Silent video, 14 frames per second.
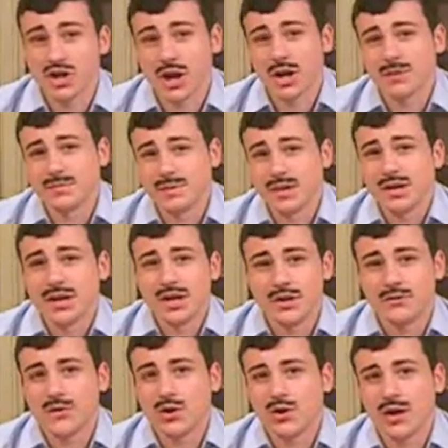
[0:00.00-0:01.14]
John,
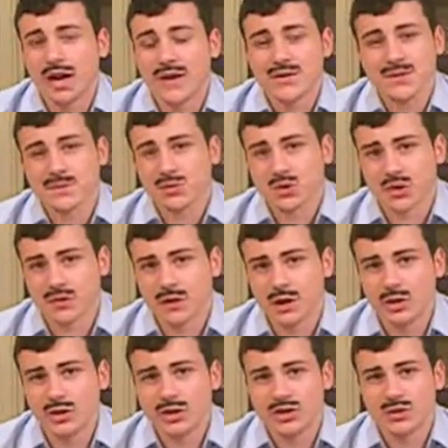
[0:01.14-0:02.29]
if you have some sort of
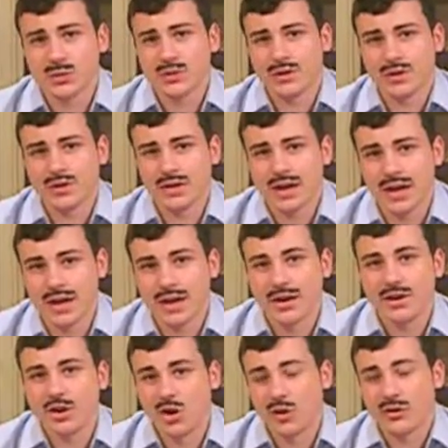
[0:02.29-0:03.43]
illness within the
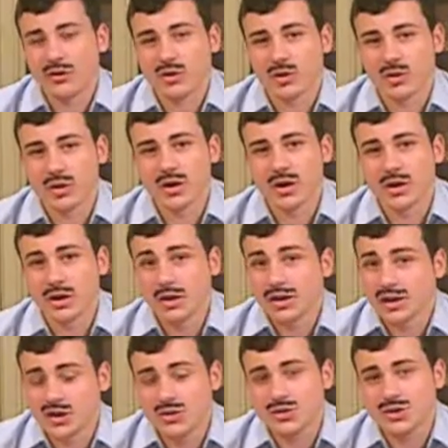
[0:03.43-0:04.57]
eye or the cornea,
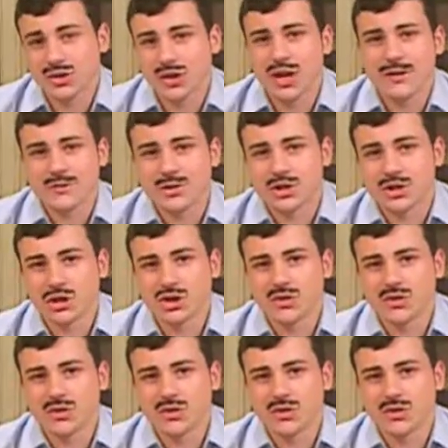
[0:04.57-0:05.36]
can you still have this